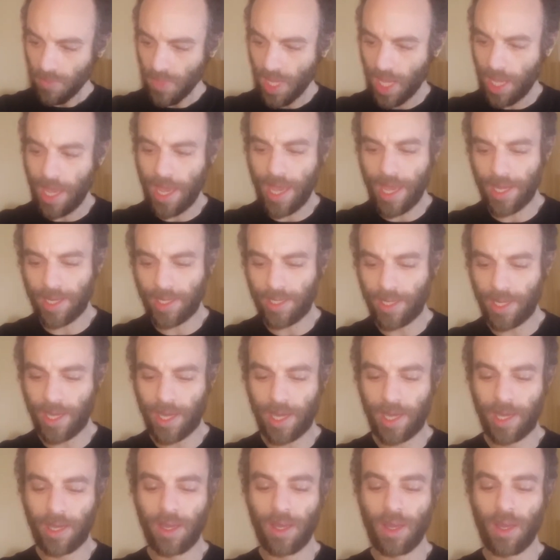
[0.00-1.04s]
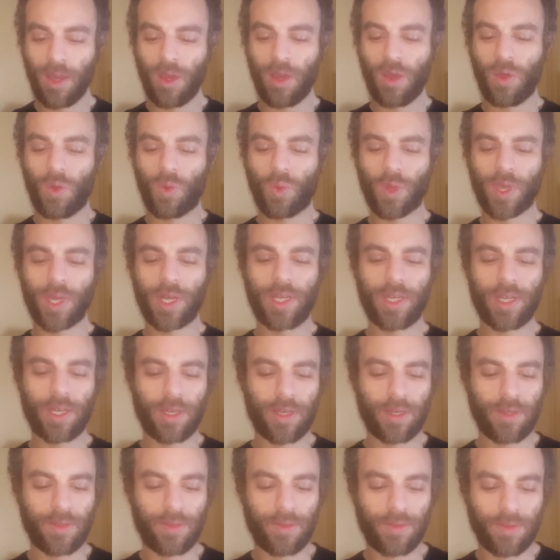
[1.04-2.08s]
And we're going
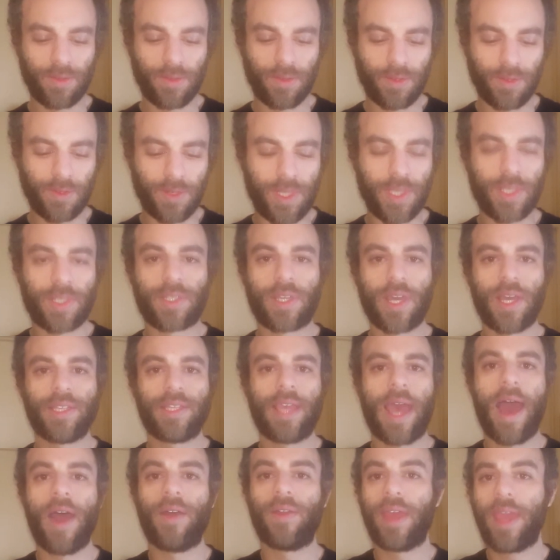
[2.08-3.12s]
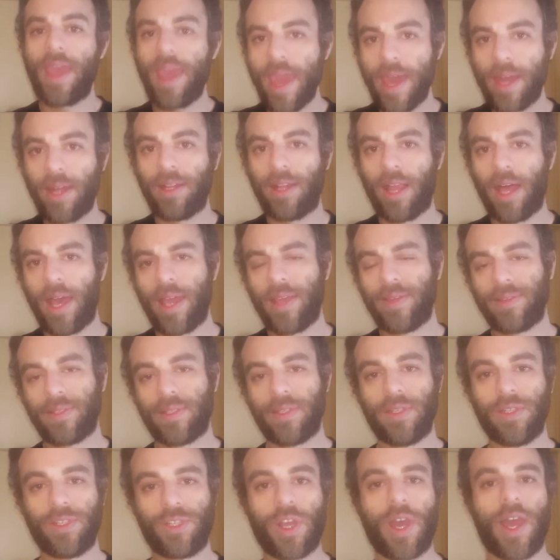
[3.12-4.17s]
to discuss how to analyze
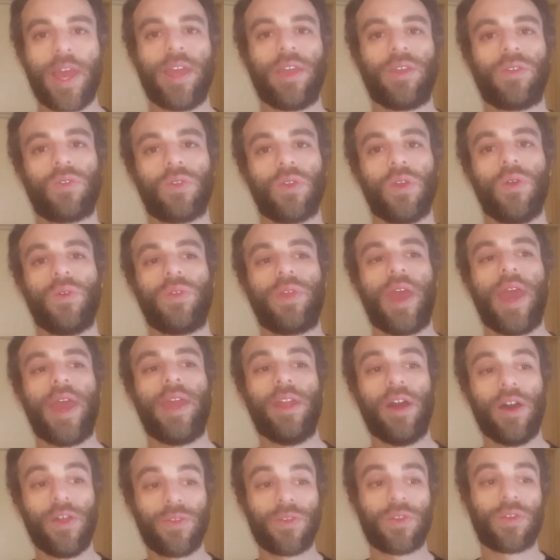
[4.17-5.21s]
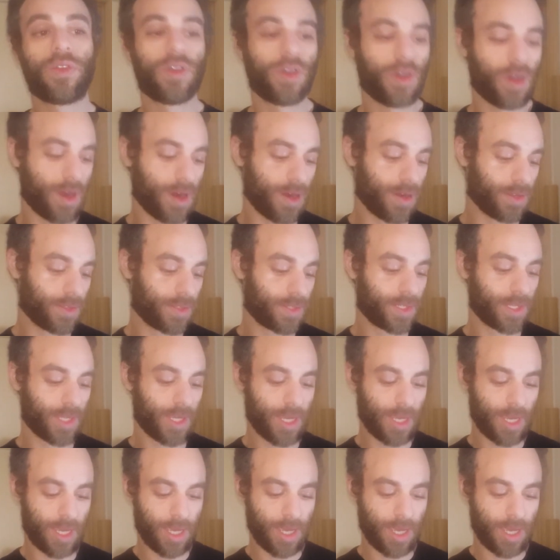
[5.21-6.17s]
giant growth and other cards.